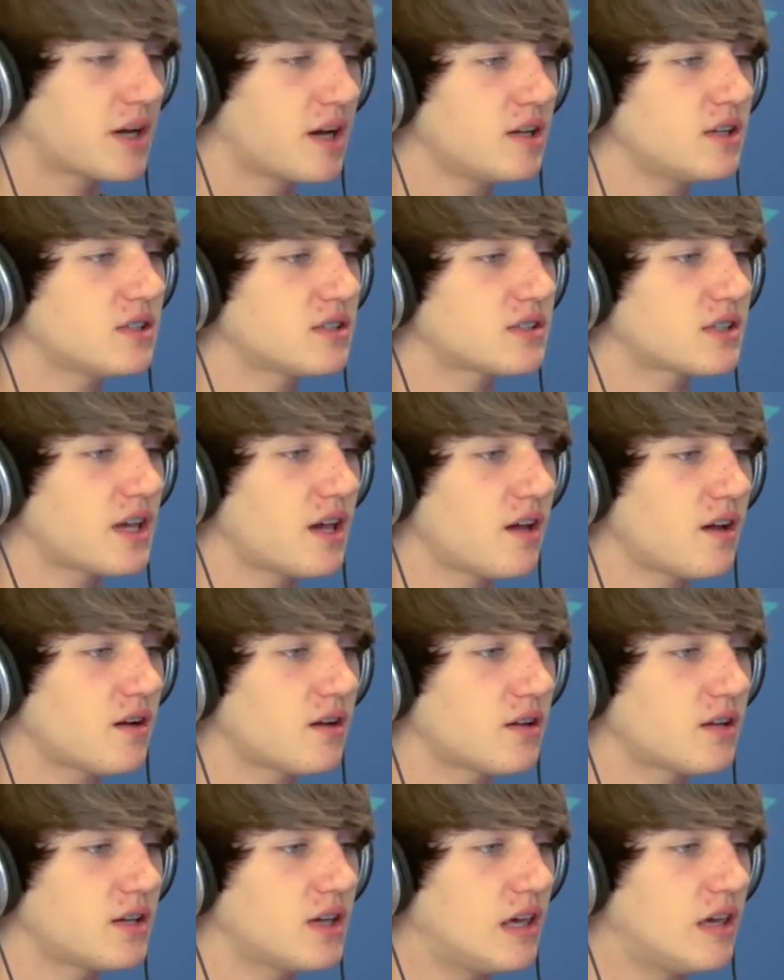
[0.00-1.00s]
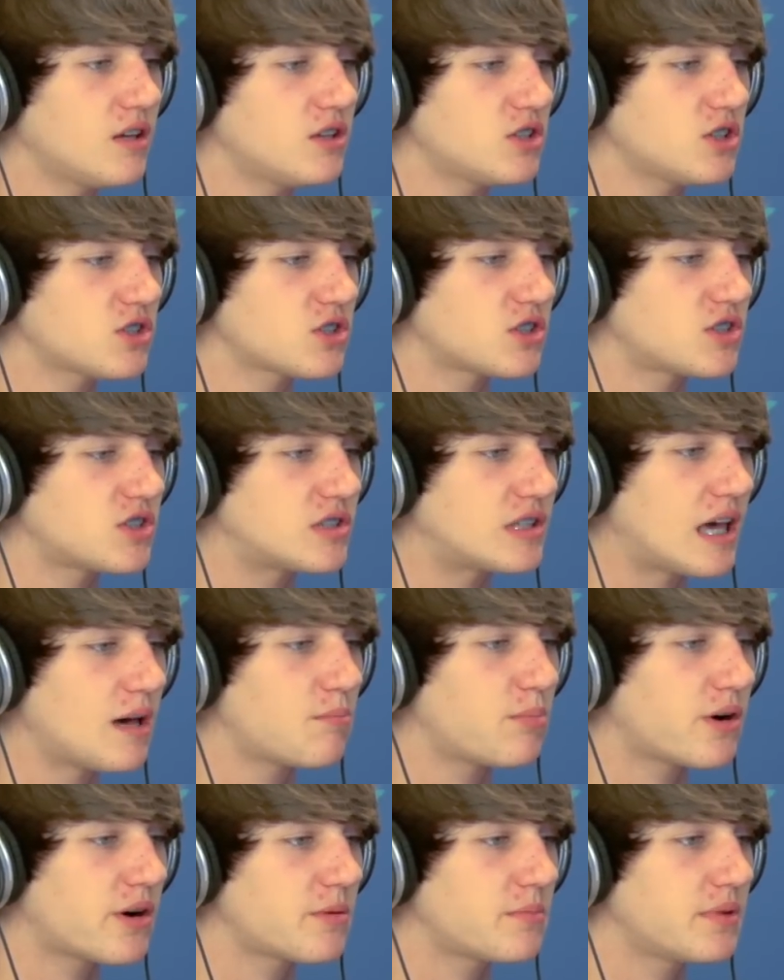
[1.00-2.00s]
kind of scared. He could just
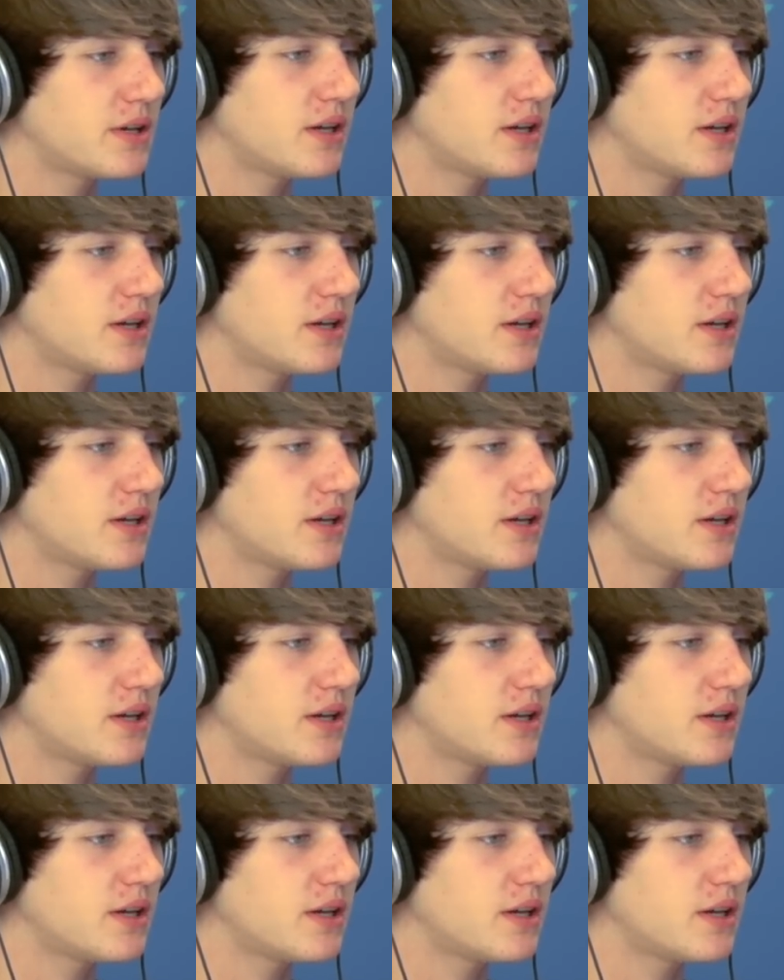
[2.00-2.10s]
step on